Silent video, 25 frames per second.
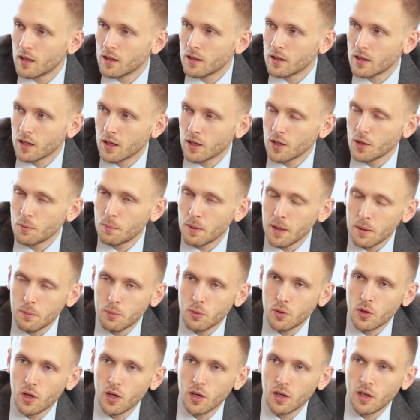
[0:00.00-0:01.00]
The only
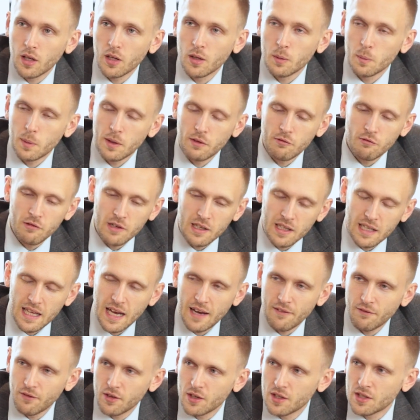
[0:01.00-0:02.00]
people that are going to be really
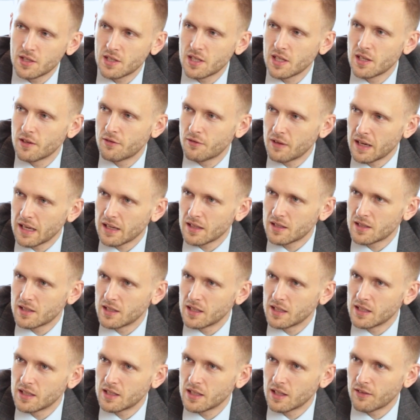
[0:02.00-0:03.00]
adversely
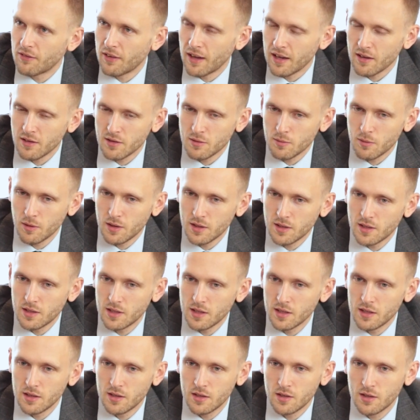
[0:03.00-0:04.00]
affected if house
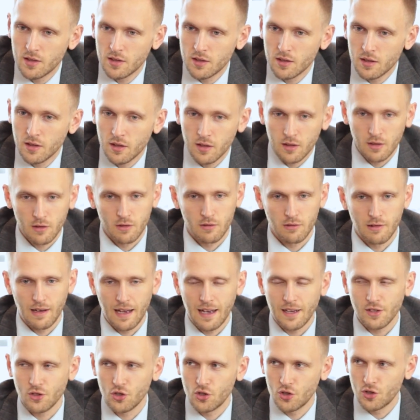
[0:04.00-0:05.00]
prices
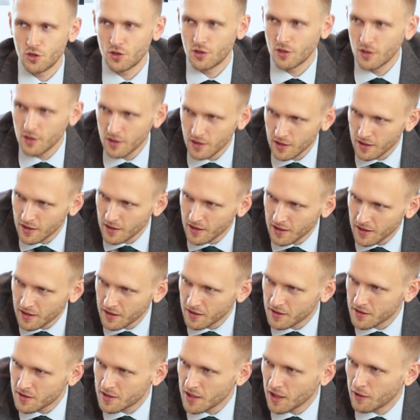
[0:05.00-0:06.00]
crashed
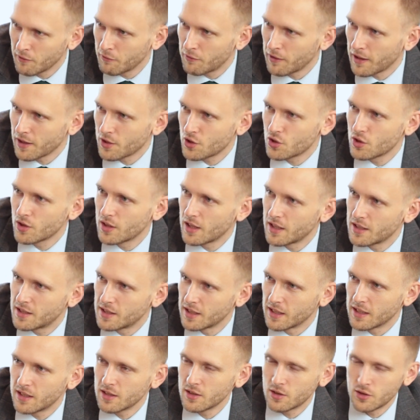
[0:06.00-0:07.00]
in the same fashion they
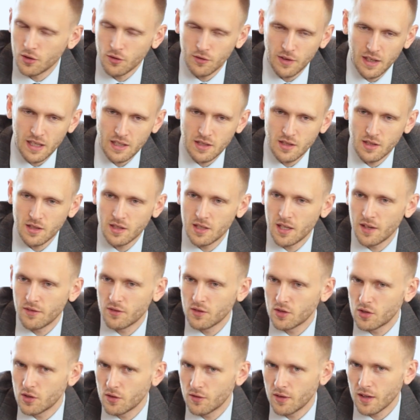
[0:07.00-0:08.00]
did in
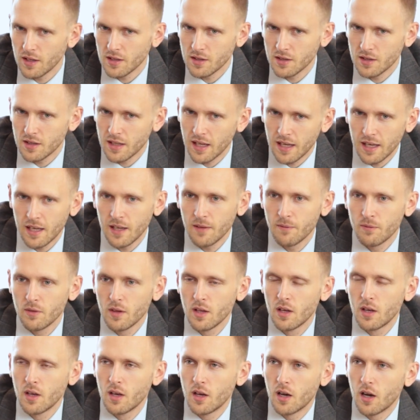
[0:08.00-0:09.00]
2007, 2008
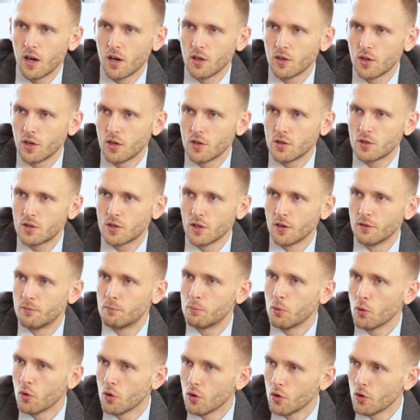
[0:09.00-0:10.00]
are those that have
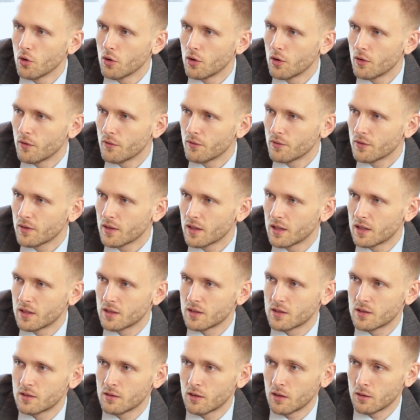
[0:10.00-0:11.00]
bought
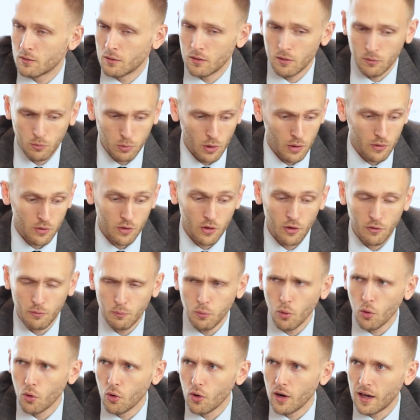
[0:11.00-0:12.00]
and the ones that have
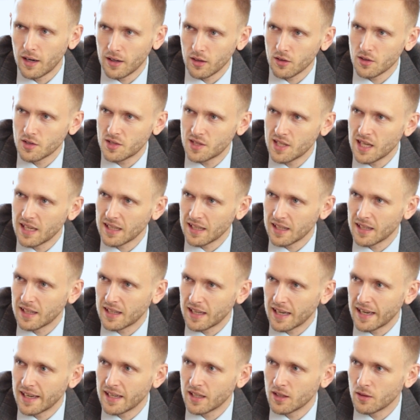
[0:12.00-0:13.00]
bought and are selling
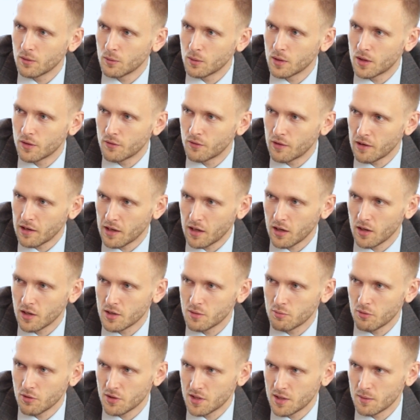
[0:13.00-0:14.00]
again within very
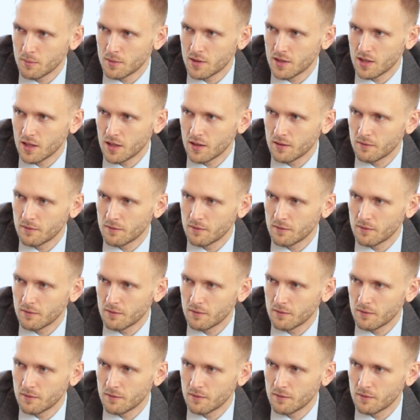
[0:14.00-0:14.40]
close proximity.